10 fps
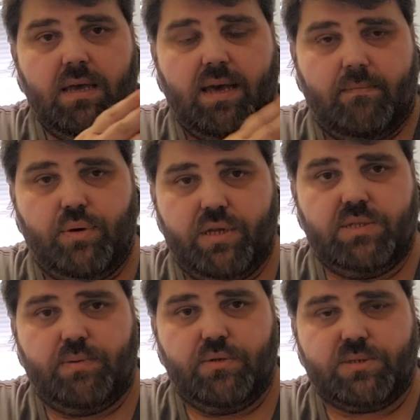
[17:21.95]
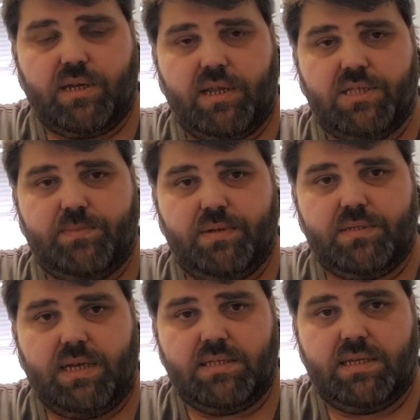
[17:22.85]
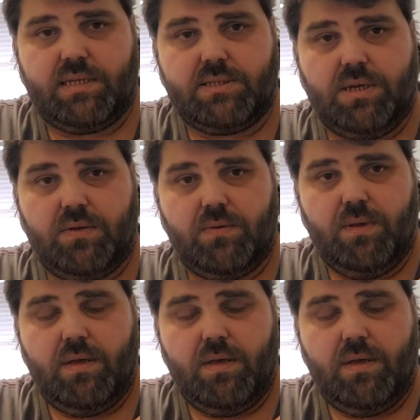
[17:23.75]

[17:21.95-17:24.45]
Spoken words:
and put into Blue Star Line to build Titanic 2.